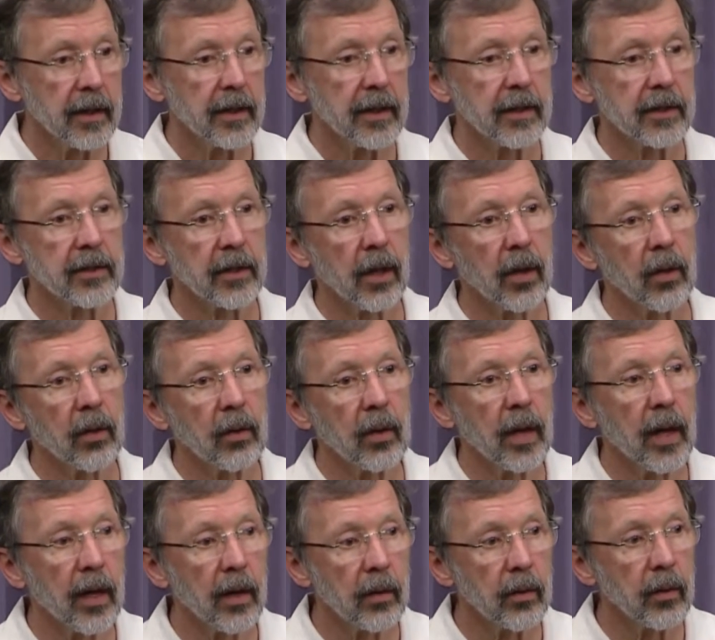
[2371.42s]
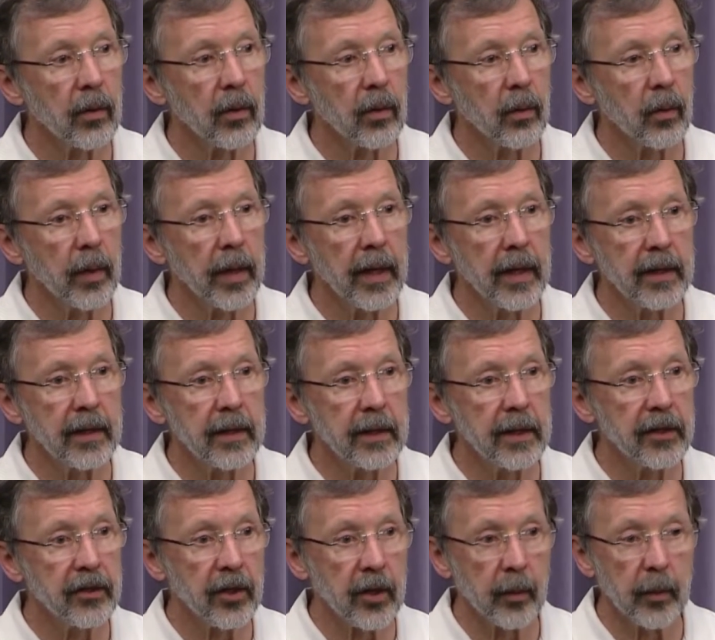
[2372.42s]
So uh, we
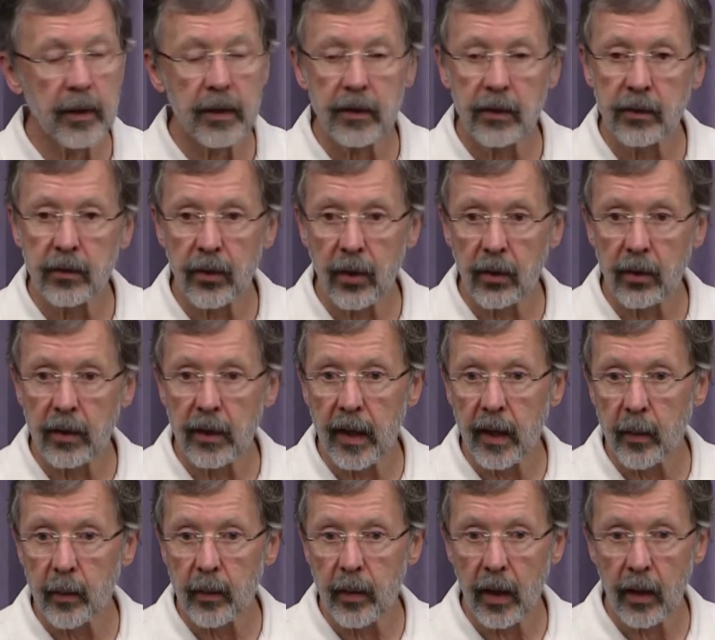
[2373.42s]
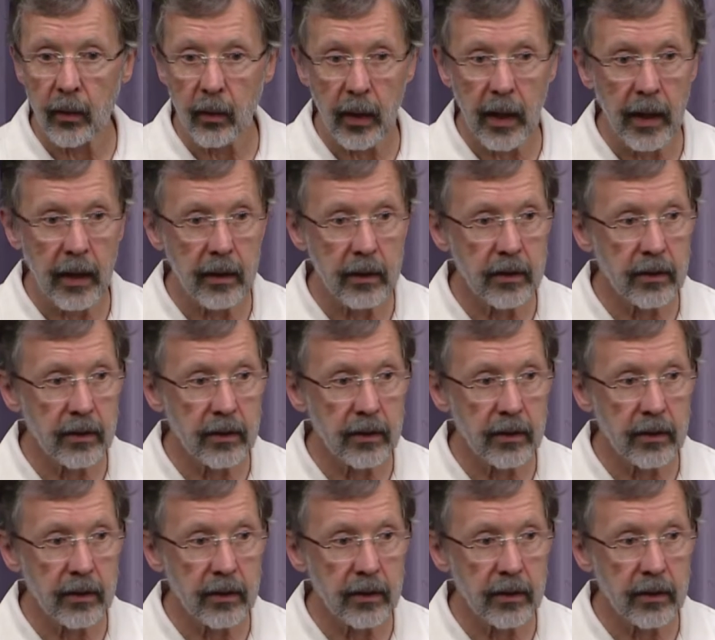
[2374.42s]
determined to turn them around.